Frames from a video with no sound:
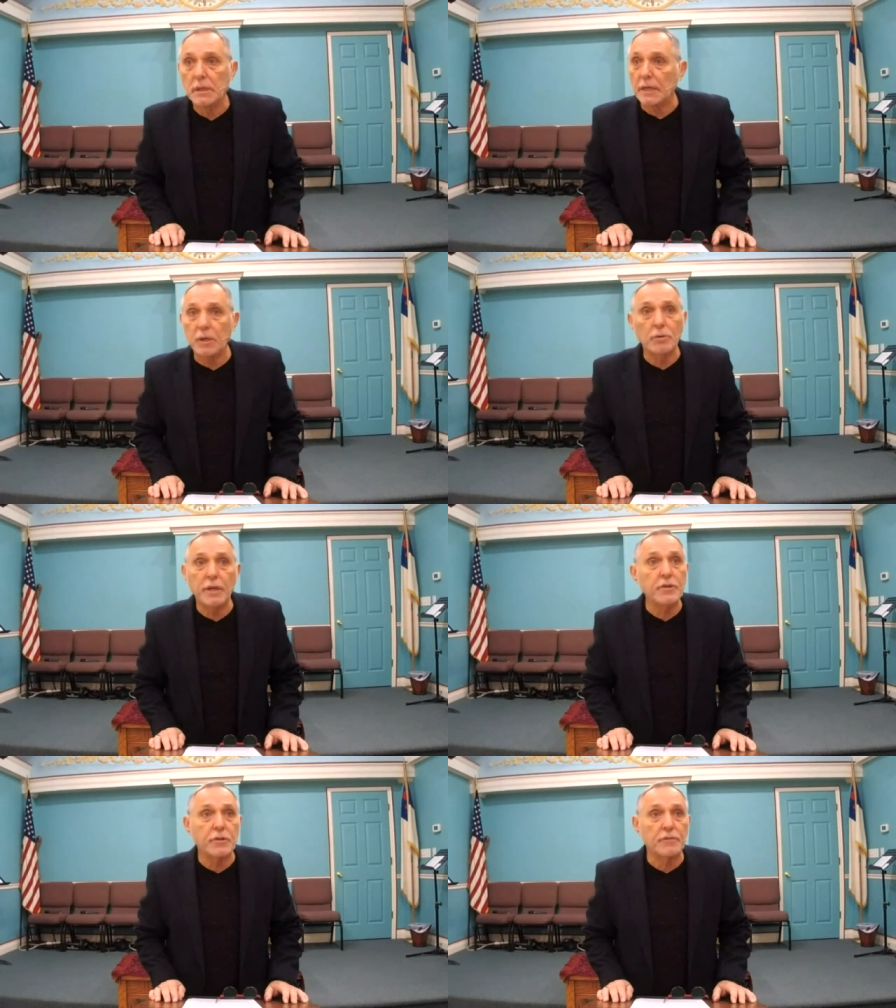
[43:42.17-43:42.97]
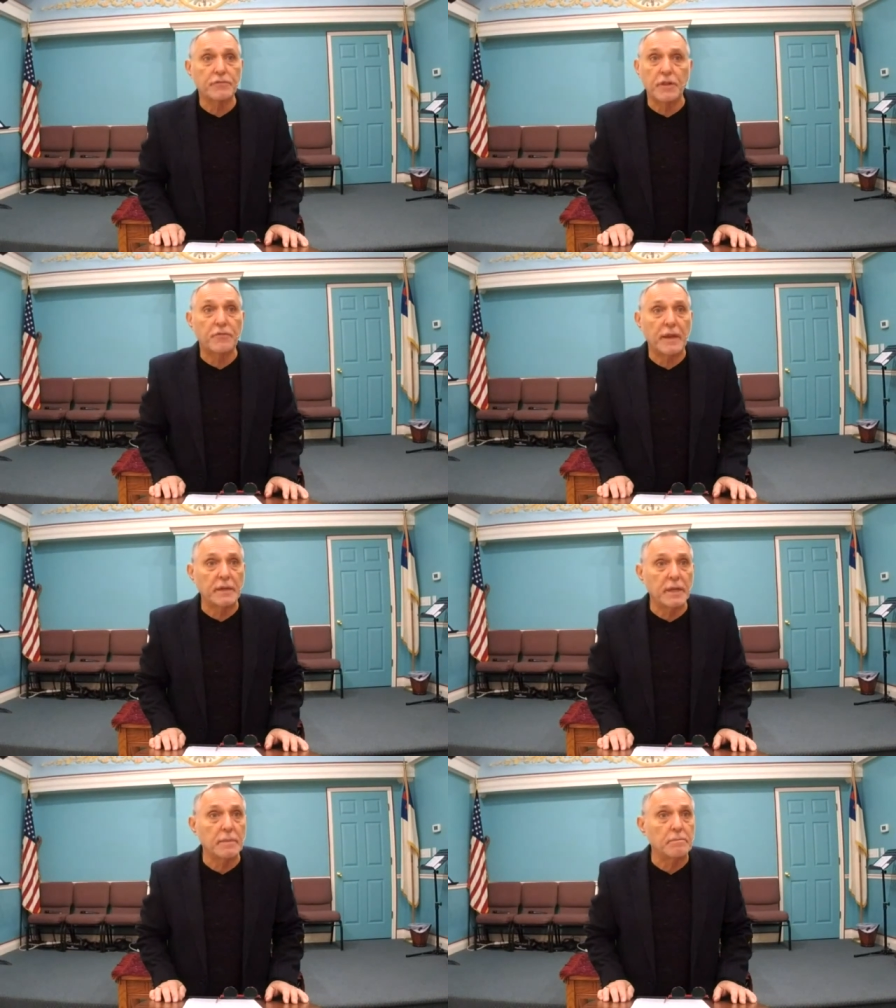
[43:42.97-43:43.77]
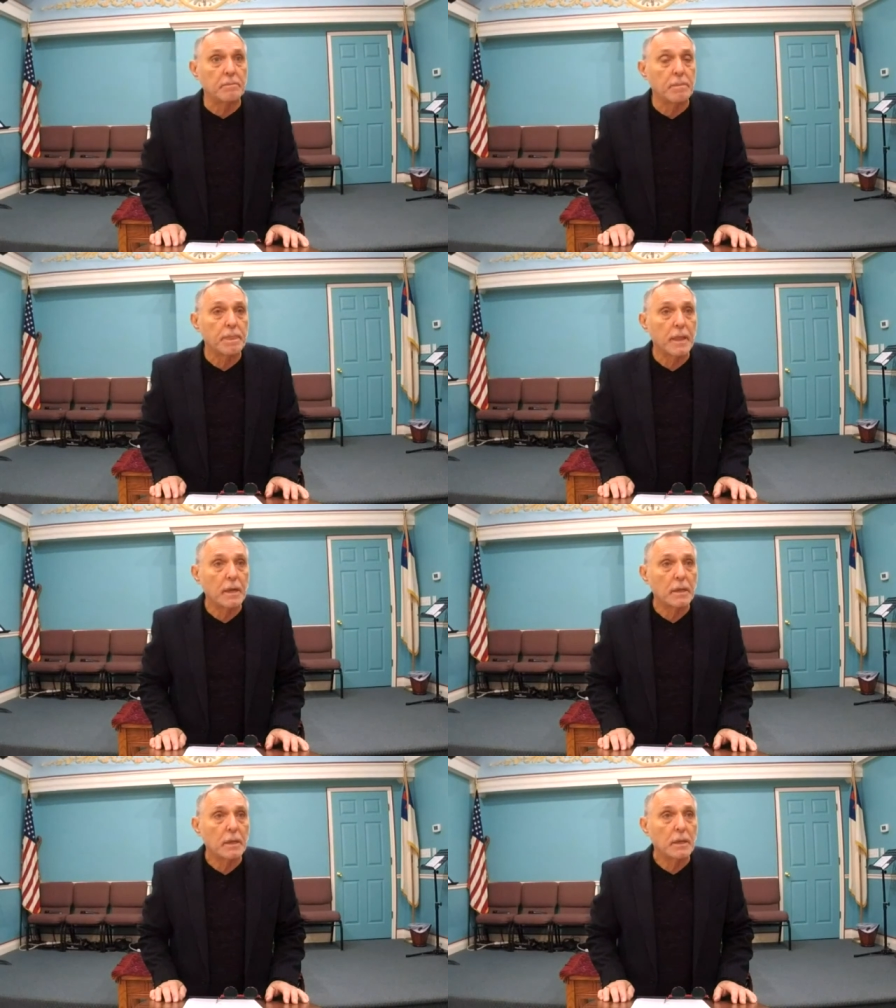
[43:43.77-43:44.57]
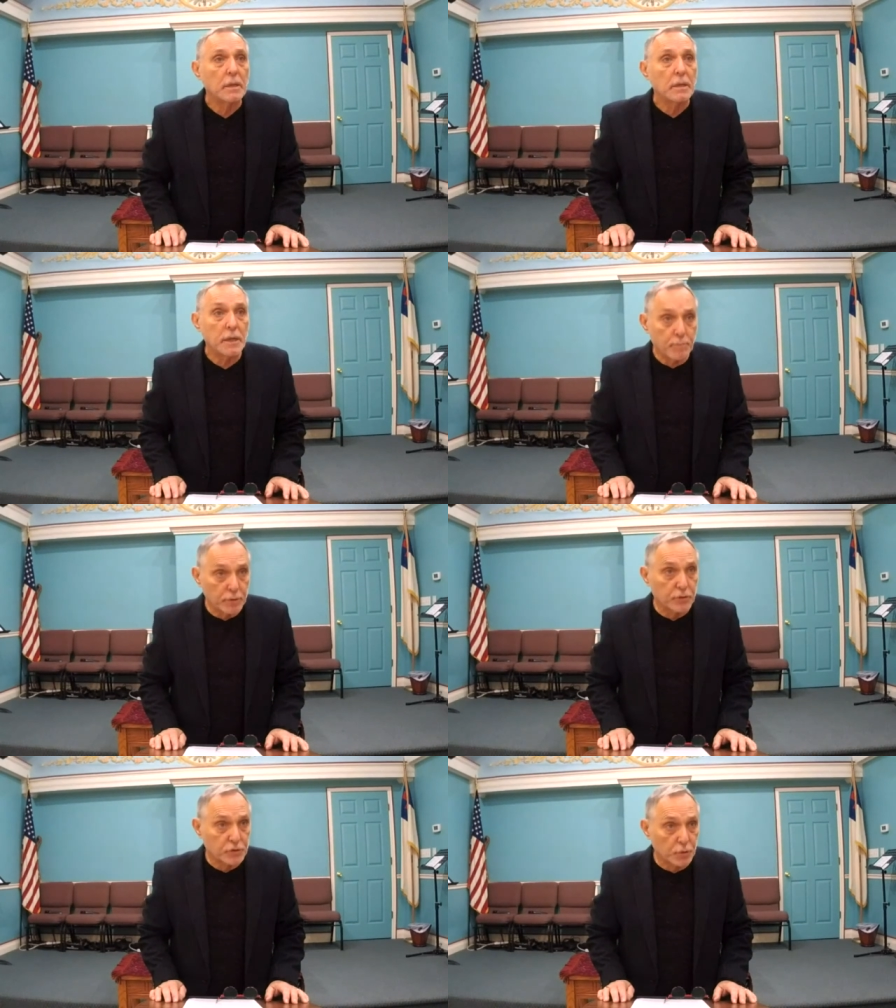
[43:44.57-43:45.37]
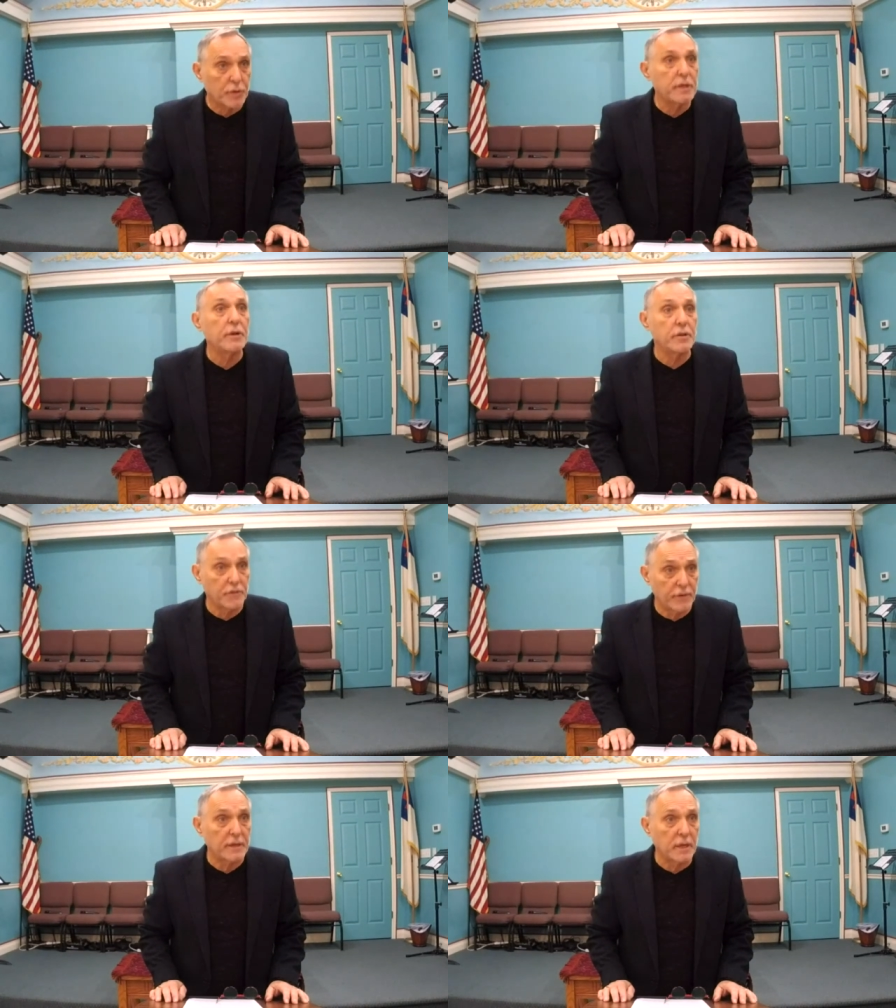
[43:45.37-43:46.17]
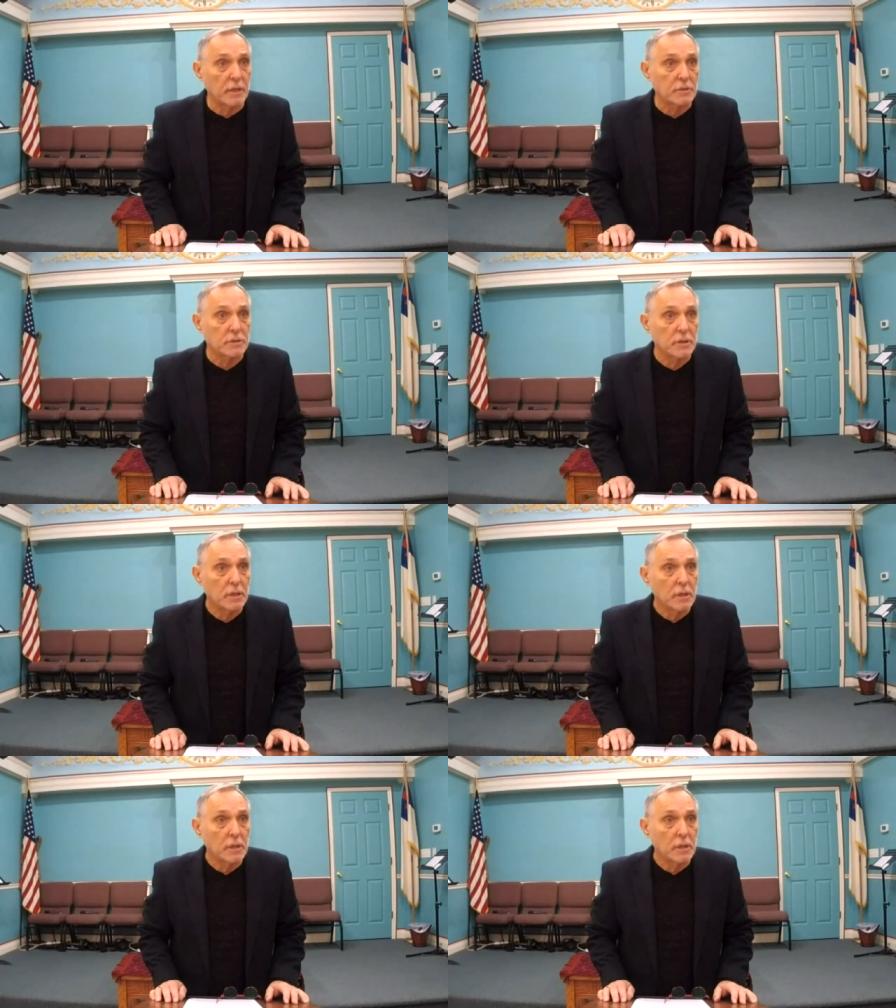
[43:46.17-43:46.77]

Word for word: God don't need you to defend him. He put the sword here to defend us.